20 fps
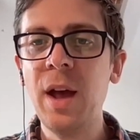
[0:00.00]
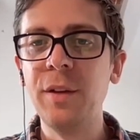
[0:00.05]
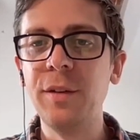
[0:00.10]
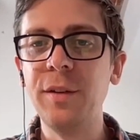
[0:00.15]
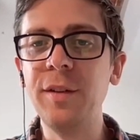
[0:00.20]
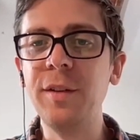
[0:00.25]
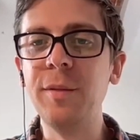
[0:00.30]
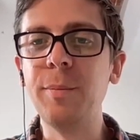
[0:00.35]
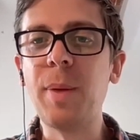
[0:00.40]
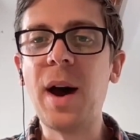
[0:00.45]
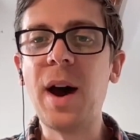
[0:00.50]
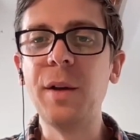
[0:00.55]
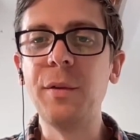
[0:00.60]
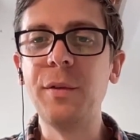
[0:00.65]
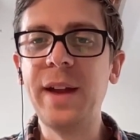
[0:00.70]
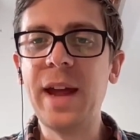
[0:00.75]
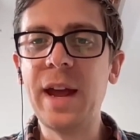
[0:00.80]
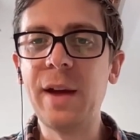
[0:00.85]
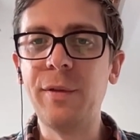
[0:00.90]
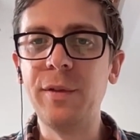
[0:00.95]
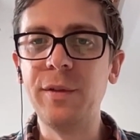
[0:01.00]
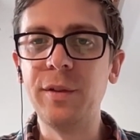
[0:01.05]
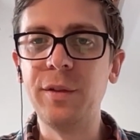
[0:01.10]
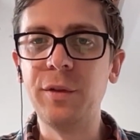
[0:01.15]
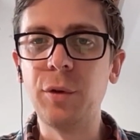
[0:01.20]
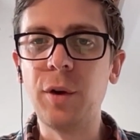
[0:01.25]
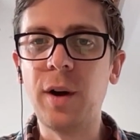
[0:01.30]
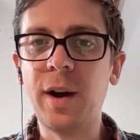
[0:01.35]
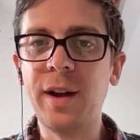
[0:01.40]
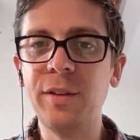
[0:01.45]
This is part of an effort to
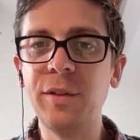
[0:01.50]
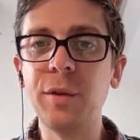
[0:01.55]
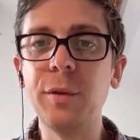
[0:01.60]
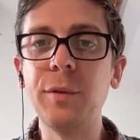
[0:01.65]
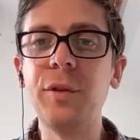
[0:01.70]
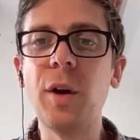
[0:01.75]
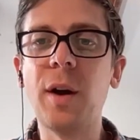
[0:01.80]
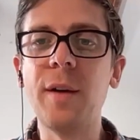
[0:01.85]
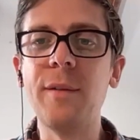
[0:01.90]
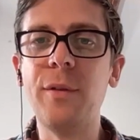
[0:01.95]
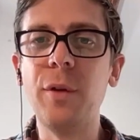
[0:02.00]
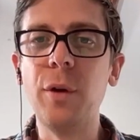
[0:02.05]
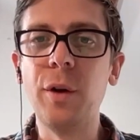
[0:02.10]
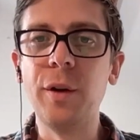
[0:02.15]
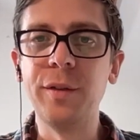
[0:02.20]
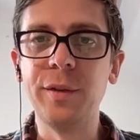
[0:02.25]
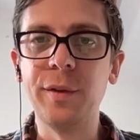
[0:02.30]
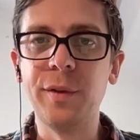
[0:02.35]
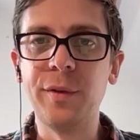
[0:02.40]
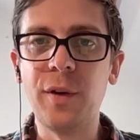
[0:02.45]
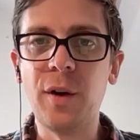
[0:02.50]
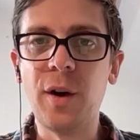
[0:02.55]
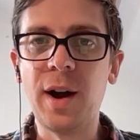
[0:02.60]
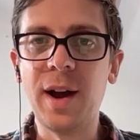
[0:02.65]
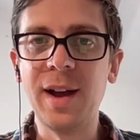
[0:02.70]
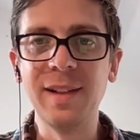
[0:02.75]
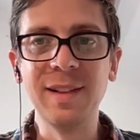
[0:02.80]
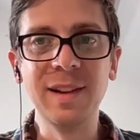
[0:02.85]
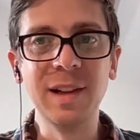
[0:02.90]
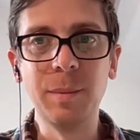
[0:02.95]
try and sort of
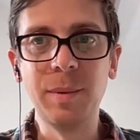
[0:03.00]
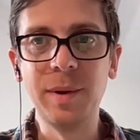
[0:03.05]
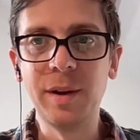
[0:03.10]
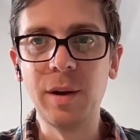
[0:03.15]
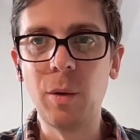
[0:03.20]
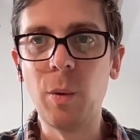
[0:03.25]
diversify a little bit